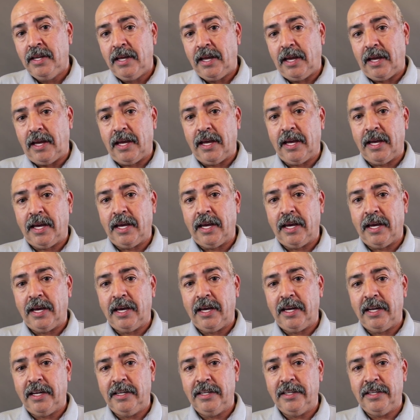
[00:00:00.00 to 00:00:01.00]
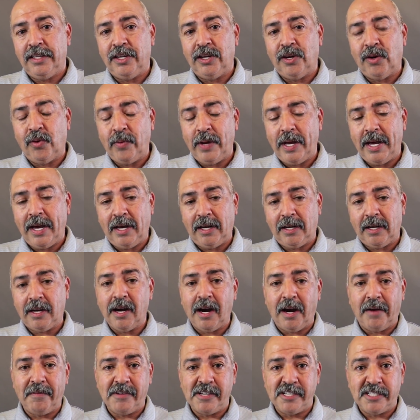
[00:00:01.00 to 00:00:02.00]
And we had a
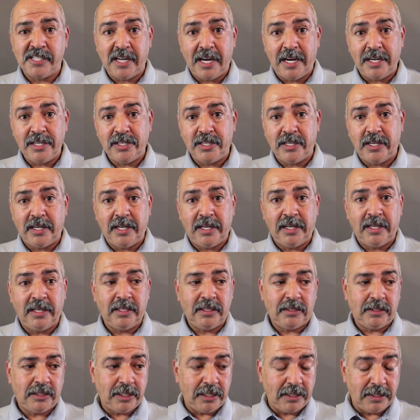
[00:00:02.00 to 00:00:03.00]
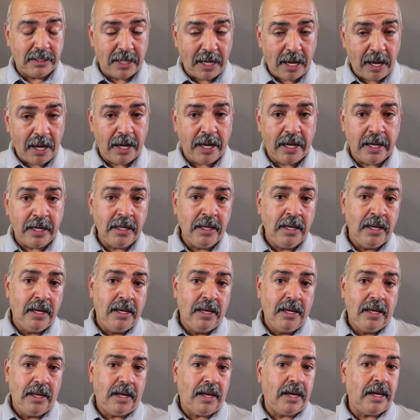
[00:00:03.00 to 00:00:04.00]
conversation today,
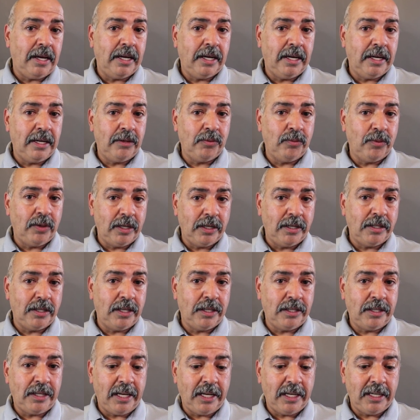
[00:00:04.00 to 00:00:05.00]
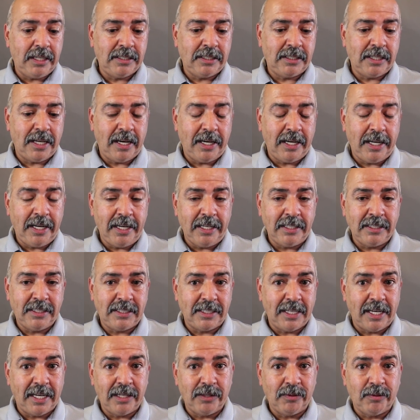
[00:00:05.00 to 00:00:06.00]
and one of the things that he
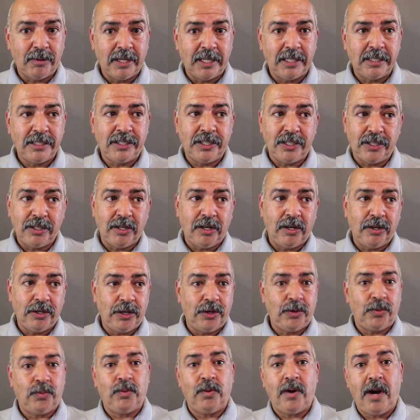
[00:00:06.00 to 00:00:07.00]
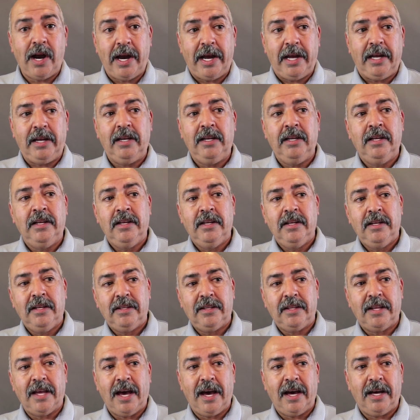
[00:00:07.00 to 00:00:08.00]
said was, you're right
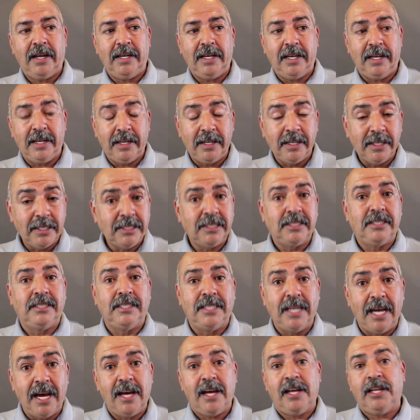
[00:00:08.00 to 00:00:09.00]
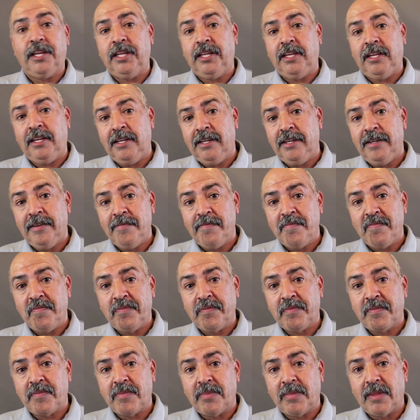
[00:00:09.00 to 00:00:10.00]
that it is death
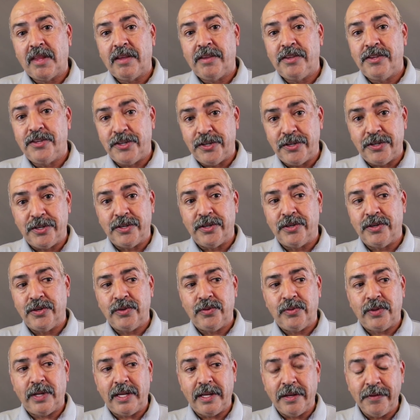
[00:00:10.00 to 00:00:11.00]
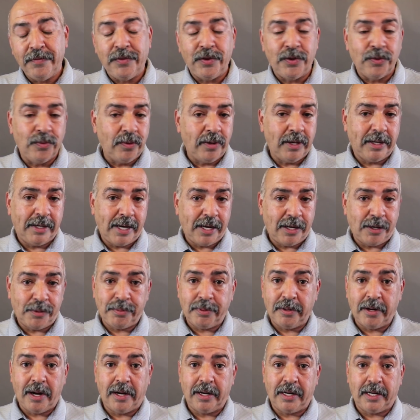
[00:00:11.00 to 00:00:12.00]
to you if you run out of
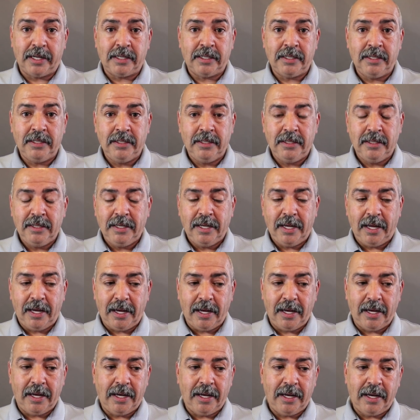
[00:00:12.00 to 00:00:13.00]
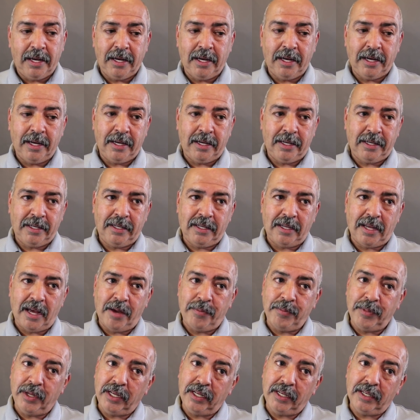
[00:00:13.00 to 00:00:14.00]
product. And I
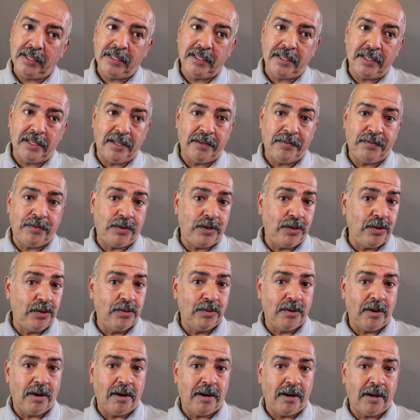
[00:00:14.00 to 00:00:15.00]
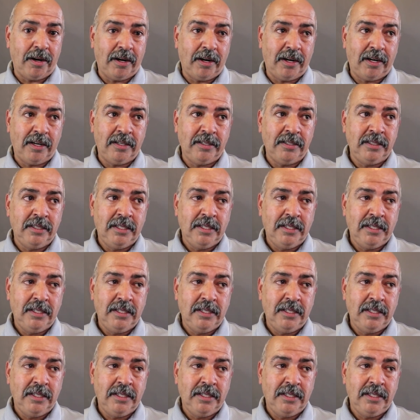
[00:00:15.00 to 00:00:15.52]
mean, if you are